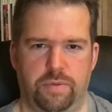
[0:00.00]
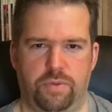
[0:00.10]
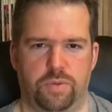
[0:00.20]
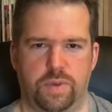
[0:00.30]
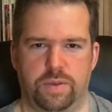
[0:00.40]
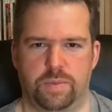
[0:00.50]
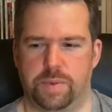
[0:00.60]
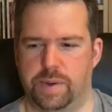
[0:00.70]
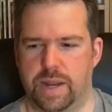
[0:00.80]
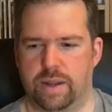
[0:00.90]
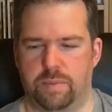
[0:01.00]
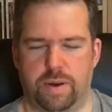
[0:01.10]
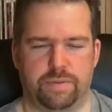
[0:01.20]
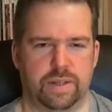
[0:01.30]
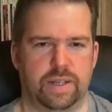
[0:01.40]
before, we would end up
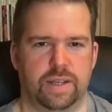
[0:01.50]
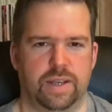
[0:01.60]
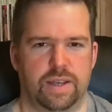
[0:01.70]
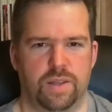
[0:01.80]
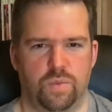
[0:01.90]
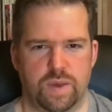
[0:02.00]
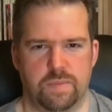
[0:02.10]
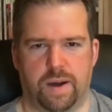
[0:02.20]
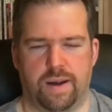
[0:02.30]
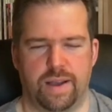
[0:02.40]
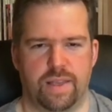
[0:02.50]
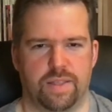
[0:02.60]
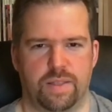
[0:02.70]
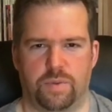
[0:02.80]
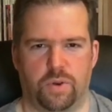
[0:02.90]
having Wii
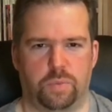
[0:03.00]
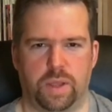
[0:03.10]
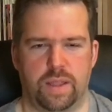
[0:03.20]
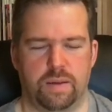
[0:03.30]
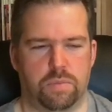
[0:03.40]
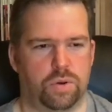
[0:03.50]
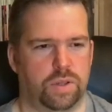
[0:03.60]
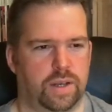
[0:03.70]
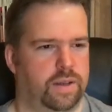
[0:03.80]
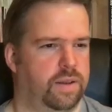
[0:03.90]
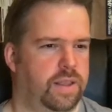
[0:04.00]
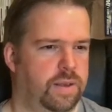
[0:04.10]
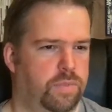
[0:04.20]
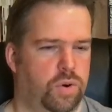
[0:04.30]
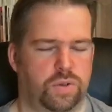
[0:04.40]
parties, and they were all playing the bowling and
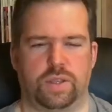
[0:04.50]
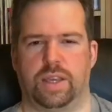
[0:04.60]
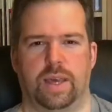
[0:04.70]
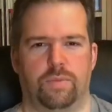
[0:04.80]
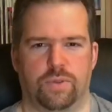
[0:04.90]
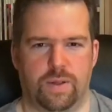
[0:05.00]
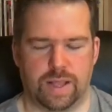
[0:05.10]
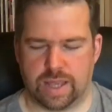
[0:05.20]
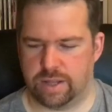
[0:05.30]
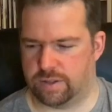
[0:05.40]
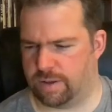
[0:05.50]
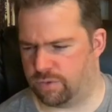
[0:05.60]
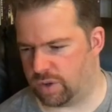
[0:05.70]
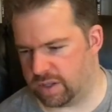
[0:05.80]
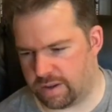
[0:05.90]
the boxing games and all that kind of
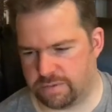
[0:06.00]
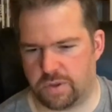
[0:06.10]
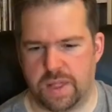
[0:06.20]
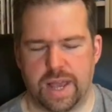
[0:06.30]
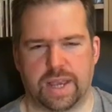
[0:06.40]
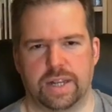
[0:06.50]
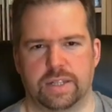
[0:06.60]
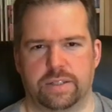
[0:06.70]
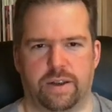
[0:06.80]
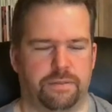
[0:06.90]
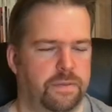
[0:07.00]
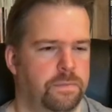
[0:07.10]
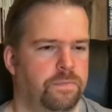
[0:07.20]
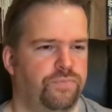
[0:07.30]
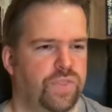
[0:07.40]
stuff. So I loved all that kind of stuff.
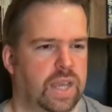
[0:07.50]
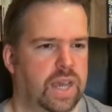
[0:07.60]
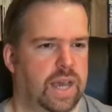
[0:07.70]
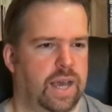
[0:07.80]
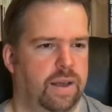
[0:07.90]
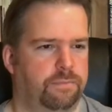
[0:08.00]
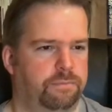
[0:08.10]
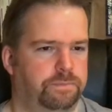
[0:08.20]
I